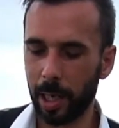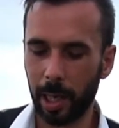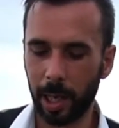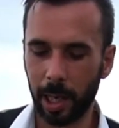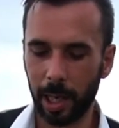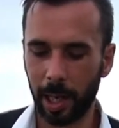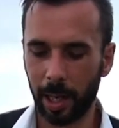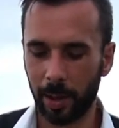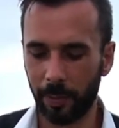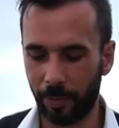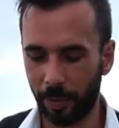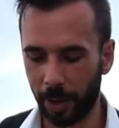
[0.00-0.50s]

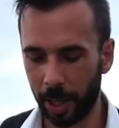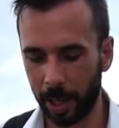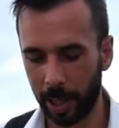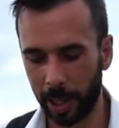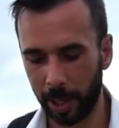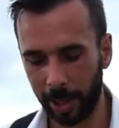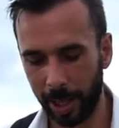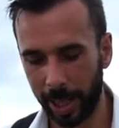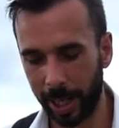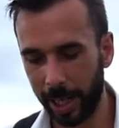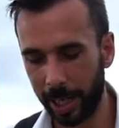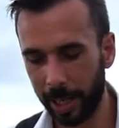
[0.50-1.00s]
And
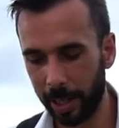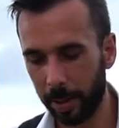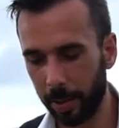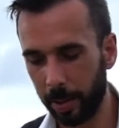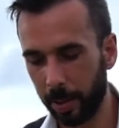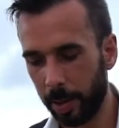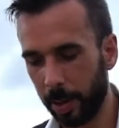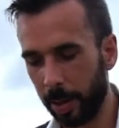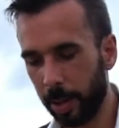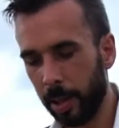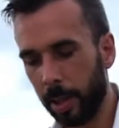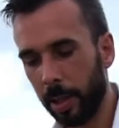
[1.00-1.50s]
finally,
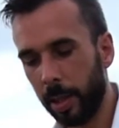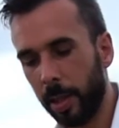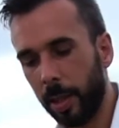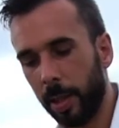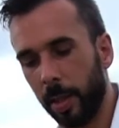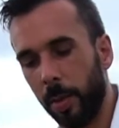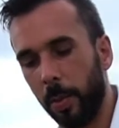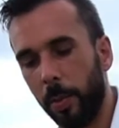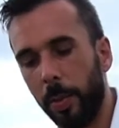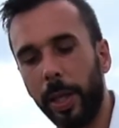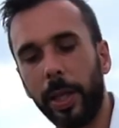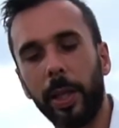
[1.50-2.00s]

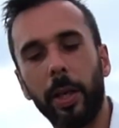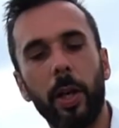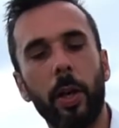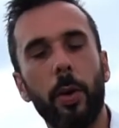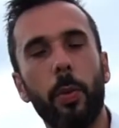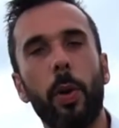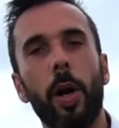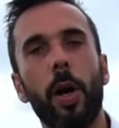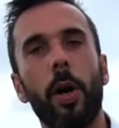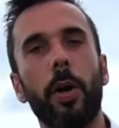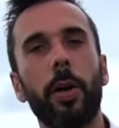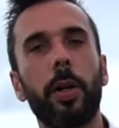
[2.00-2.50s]
we're gonna
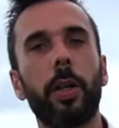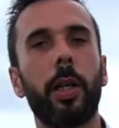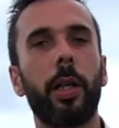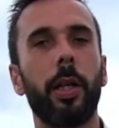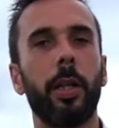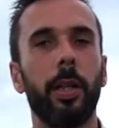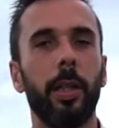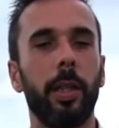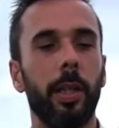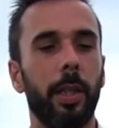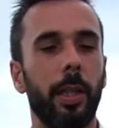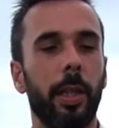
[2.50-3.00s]
work
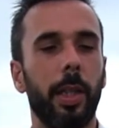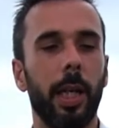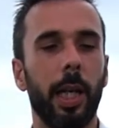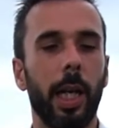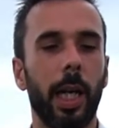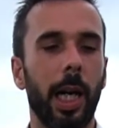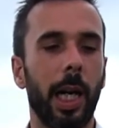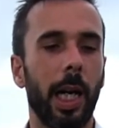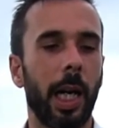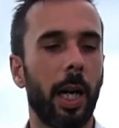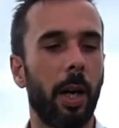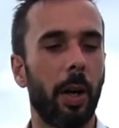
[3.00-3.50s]

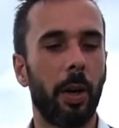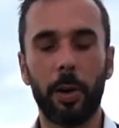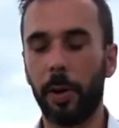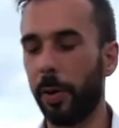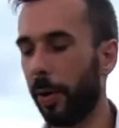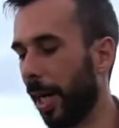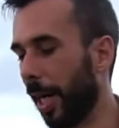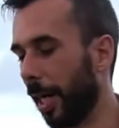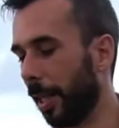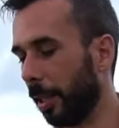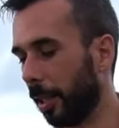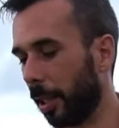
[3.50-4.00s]
our
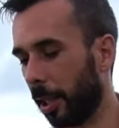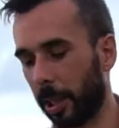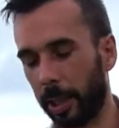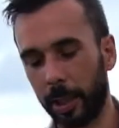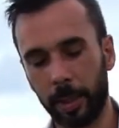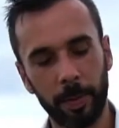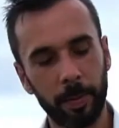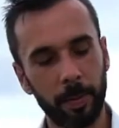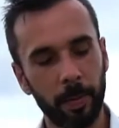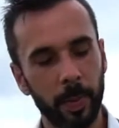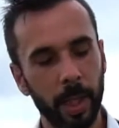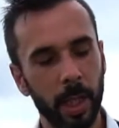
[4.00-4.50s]
orange.
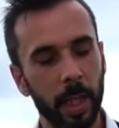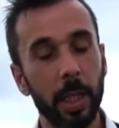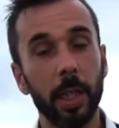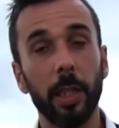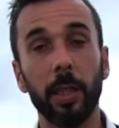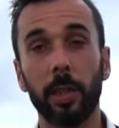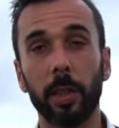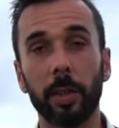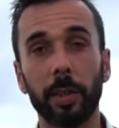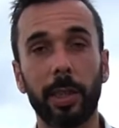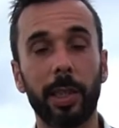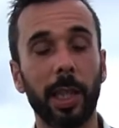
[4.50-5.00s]

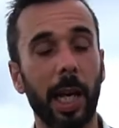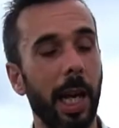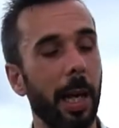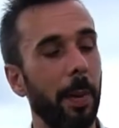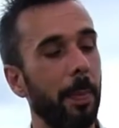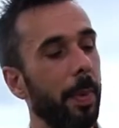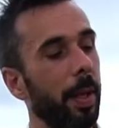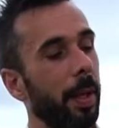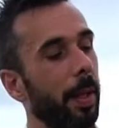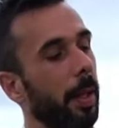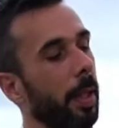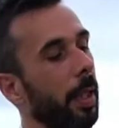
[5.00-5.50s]
So same
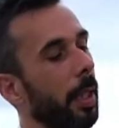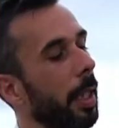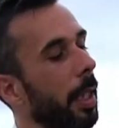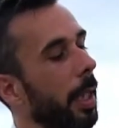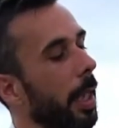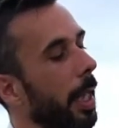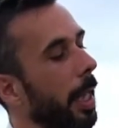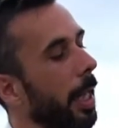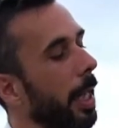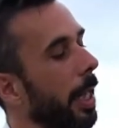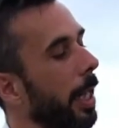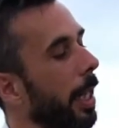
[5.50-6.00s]

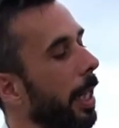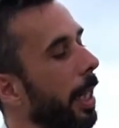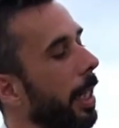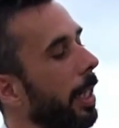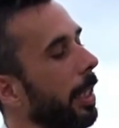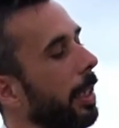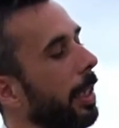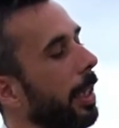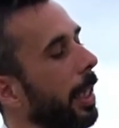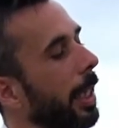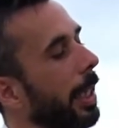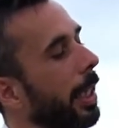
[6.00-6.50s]

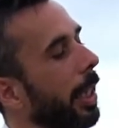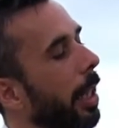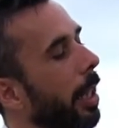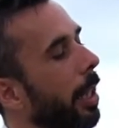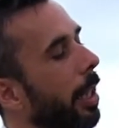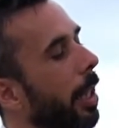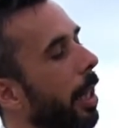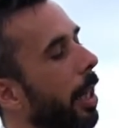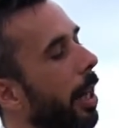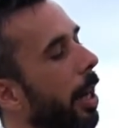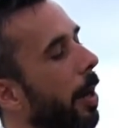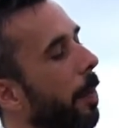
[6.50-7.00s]
incision
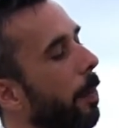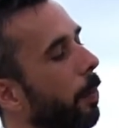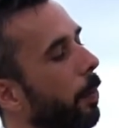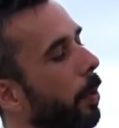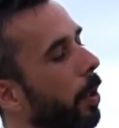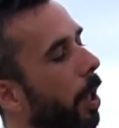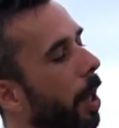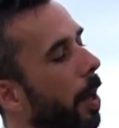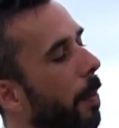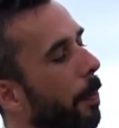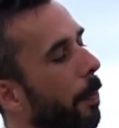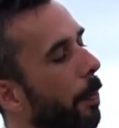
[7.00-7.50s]
up
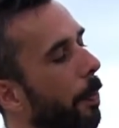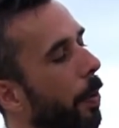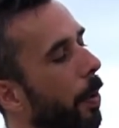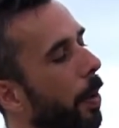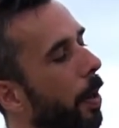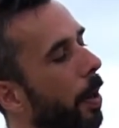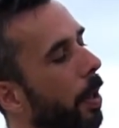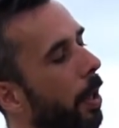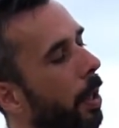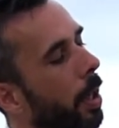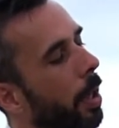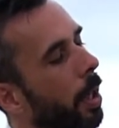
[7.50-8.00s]
top,
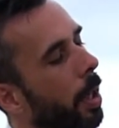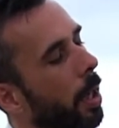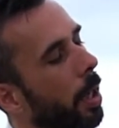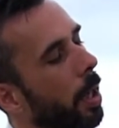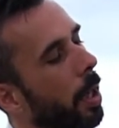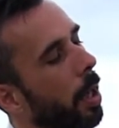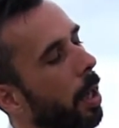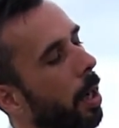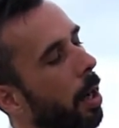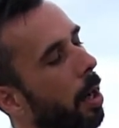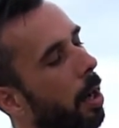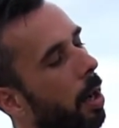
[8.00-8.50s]

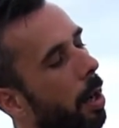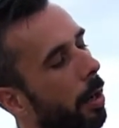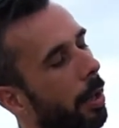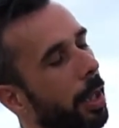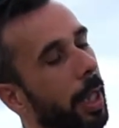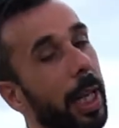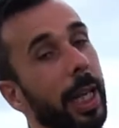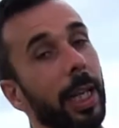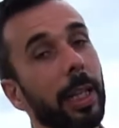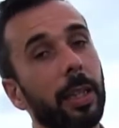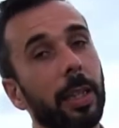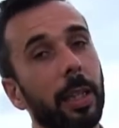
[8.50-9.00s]
lock
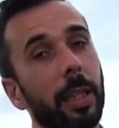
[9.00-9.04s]
it